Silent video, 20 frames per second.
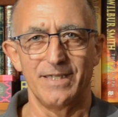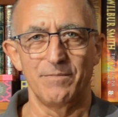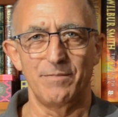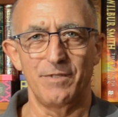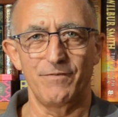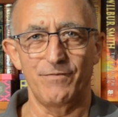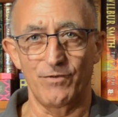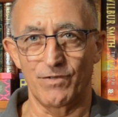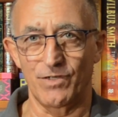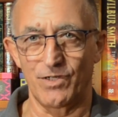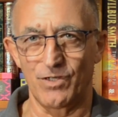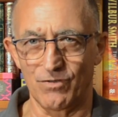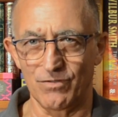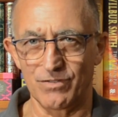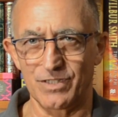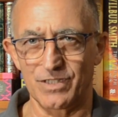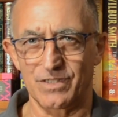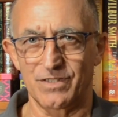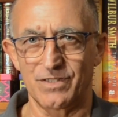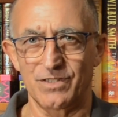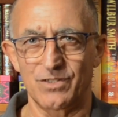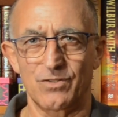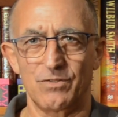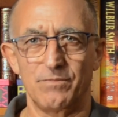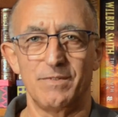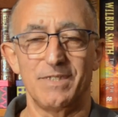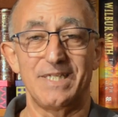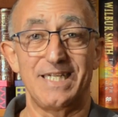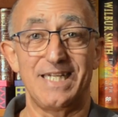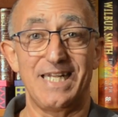But if you're a long distance
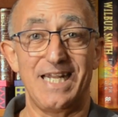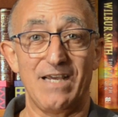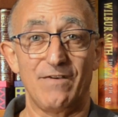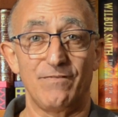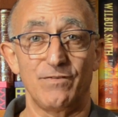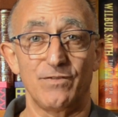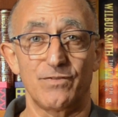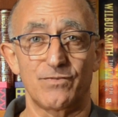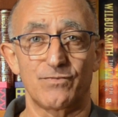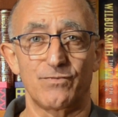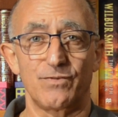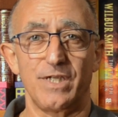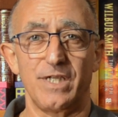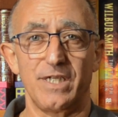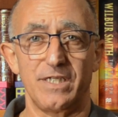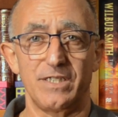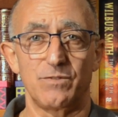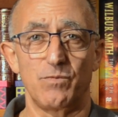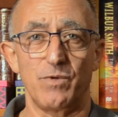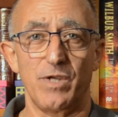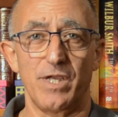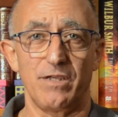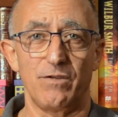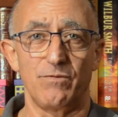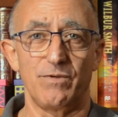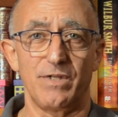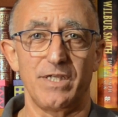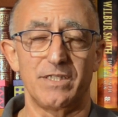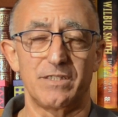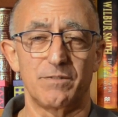swimmer, level 3 is where you
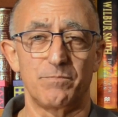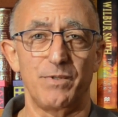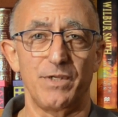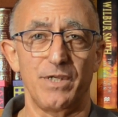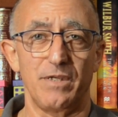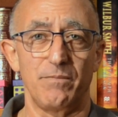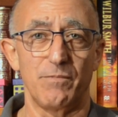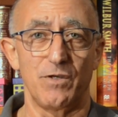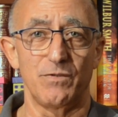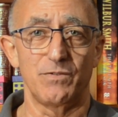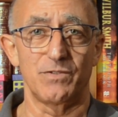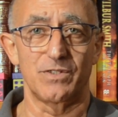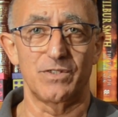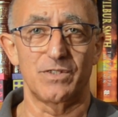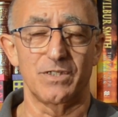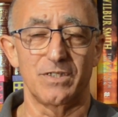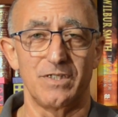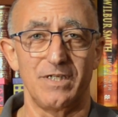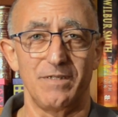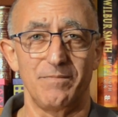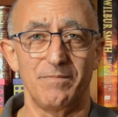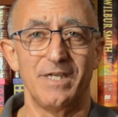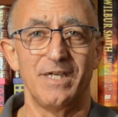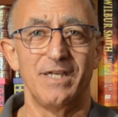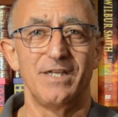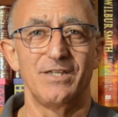need to be most of the time.